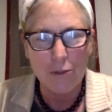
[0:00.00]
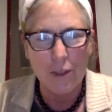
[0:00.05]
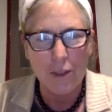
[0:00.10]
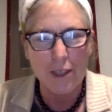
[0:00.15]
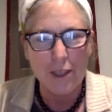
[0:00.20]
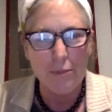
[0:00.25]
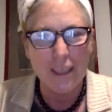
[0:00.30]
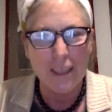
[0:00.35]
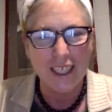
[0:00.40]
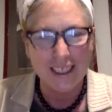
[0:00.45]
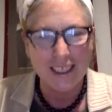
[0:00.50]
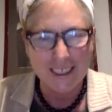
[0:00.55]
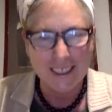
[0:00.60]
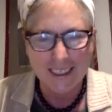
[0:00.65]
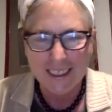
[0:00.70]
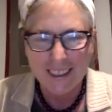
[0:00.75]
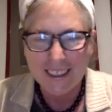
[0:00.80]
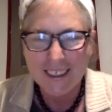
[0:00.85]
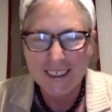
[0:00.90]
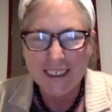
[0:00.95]
20 minutes?
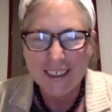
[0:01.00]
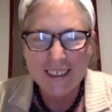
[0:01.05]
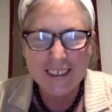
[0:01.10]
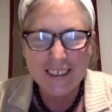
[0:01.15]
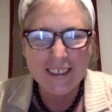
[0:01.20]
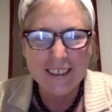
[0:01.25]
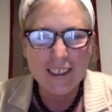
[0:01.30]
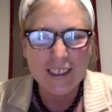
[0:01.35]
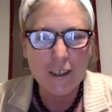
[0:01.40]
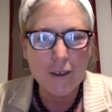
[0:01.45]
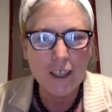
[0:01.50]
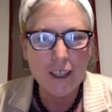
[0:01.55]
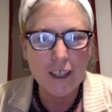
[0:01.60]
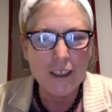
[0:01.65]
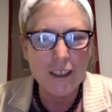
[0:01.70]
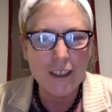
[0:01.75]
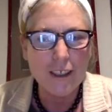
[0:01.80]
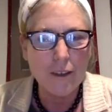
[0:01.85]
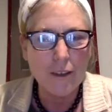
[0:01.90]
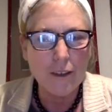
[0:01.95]

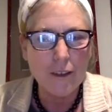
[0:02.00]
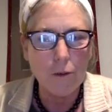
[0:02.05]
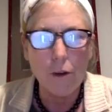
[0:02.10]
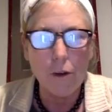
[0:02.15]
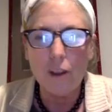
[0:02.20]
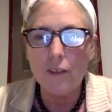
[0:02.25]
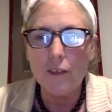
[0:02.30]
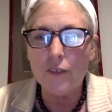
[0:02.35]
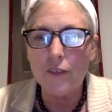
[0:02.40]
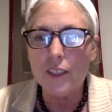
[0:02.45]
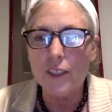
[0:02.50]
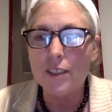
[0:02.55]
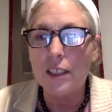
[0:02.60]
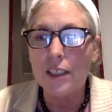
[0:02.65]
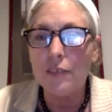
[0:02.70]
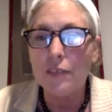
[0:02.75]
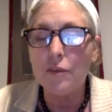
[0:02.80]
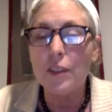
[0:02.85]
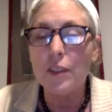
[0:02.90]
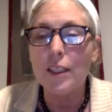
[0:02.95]
And through all of this,
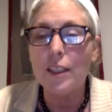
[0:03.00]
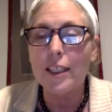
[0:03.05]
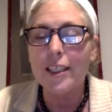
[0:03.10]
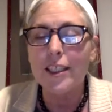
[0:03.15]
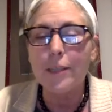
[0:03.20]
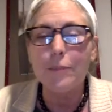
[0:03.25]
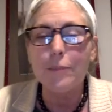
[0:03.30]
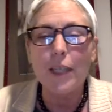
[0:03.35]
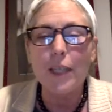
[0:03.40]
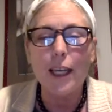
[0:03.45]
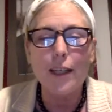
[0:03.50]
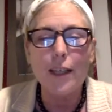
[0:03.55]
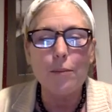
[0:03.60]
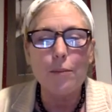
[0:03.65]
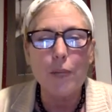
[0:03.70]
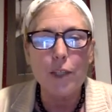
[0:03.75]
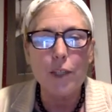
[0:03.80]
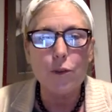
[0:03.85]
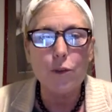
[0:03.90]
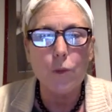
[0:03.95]
I feel like I'm getting
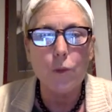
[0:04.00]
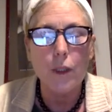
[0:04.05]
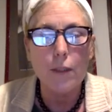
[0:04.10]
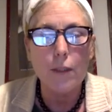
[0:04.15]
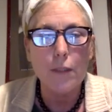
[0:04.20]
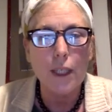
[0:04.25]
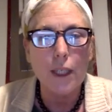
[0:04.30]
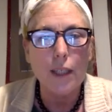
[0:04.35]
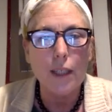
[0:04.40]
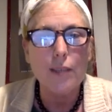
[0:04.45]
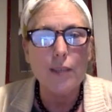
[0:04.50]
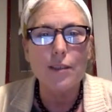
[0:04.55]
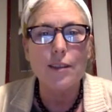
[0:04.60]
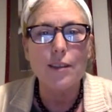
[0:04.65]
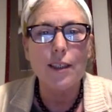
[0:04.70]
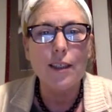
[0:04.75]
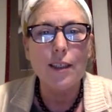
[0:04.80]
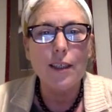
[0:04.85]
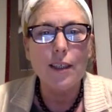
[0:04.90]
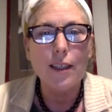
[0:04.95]
my 20 minutes.
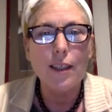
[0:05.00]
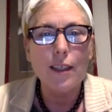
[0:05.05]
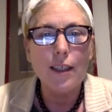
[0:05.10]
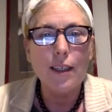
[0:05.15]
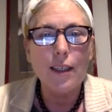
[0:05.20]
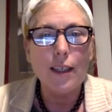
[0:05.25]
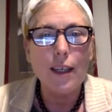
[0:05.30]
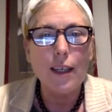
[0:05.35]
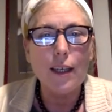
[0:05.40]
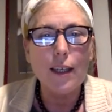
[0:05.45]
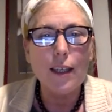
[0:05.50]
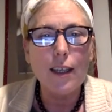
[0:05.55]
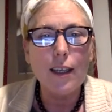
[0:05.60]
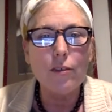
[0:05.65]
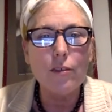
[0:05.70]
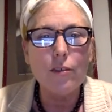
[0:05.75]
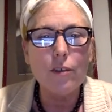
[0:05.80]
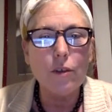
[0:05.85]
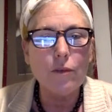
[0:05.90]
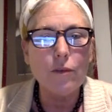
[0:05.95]
And I
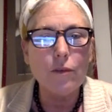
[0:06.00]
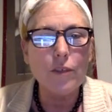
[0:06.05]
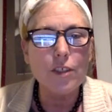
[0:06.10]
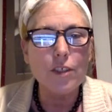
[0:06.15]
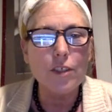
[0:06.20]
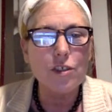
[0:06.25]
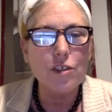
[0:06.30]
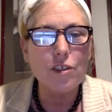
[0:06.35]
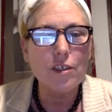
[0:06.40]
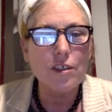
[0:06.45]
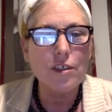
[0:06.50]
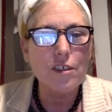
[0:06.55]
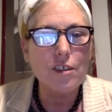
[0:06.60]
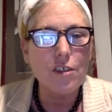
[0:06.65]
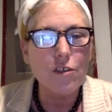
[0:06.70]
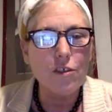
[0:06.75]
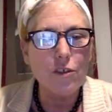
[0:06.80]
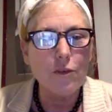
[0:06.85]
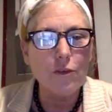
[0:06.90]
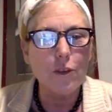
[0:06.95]
don't know if it's just the
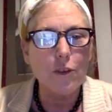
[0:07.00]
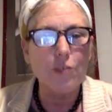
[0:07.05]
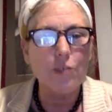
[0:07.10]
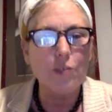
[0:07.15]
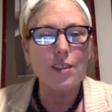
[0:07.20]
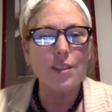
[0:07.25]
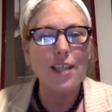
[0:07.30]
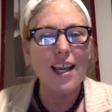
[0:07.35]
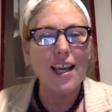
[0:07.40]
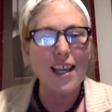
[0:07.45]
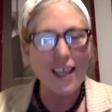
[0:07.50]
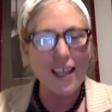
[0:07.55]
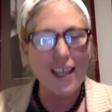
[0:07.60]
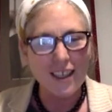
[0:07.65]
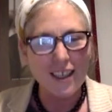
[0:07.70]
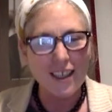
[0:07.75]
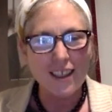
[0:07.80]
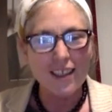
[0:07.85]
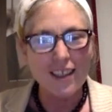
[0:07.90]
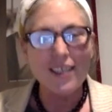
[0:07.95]
universe
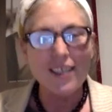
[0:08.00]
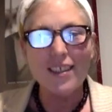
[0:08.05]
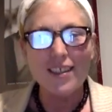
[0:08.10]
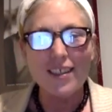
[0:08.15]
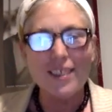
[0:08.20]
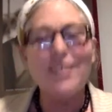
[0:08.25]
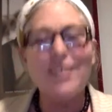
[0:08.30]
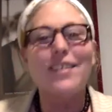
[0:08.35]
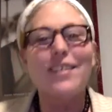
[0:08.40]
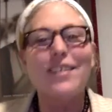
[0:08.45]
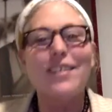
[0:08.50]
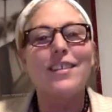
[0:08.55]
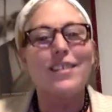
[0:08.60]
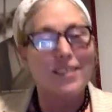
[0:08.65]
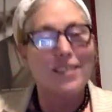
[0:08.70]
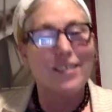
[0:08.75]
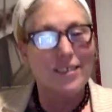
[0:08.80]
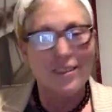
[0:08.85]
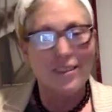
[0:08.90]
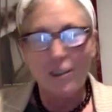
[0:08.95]
saying,
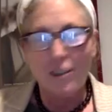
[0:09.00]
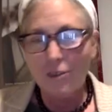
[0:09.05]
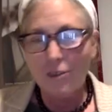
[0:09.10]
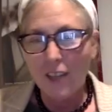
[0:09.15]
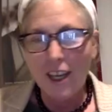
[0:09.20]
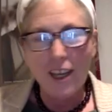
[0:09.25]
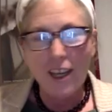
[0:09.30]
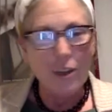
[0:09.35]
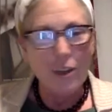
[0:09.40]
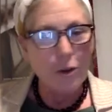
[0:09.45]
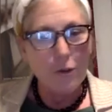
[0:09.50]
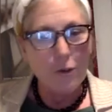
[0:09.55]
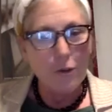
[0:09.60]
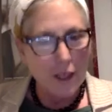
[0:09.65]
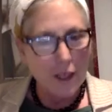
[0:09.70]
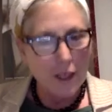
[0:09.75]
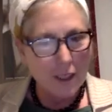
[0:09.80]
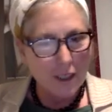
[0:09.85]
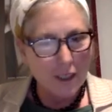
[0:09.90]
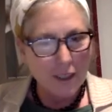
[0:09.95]
okay, you're
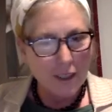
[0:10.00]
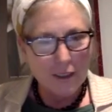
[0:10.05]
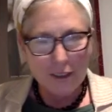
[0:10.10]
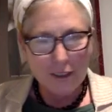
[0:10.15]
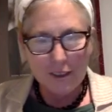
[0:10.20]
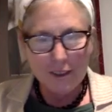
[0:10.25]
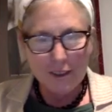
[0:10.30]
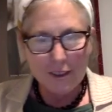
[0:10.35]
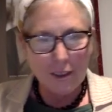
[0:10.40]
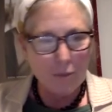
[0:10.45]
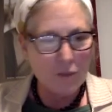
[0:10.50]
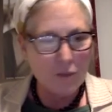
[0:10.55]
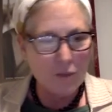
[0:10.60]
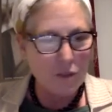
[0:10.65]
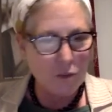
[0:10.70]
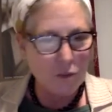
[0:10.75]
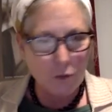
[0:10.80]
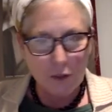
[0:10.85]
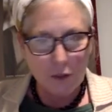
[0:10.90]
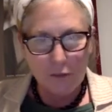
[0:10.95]
finding some
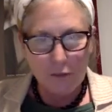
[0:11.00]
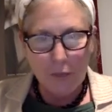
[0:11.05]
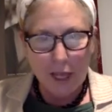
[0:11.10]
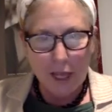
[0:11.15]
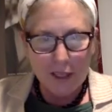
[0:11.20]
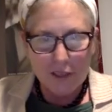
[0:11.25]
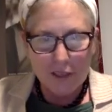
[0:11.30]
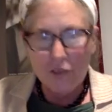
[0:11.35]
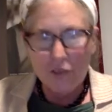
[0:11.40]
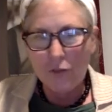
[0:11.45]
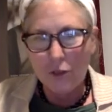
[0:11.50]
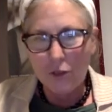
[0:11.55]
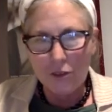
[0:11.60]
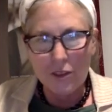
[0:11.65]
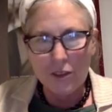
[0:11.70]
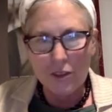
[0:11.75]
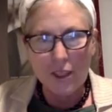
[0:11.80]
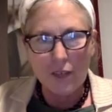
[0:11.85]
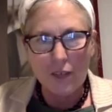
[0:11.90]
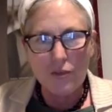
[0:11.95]
sort of balance for
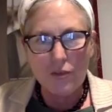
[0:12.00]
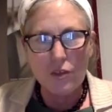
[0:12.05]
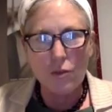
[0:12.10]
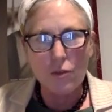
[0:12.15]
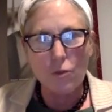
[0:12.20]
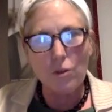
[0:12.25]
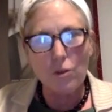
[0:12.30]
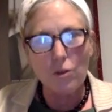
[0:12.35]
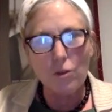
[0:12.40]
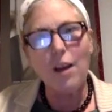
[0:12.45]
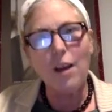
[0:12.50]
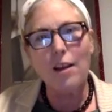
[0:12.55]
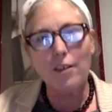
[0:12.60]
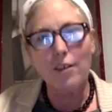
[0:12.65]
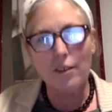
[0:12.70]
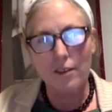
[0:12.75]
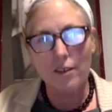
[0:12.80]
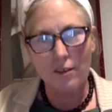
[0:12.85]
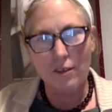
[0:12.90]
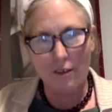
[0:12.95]
yourself, so we're not
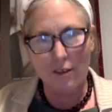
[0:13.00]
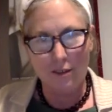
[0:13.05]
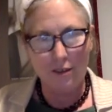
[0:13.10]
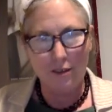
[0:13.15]
going to,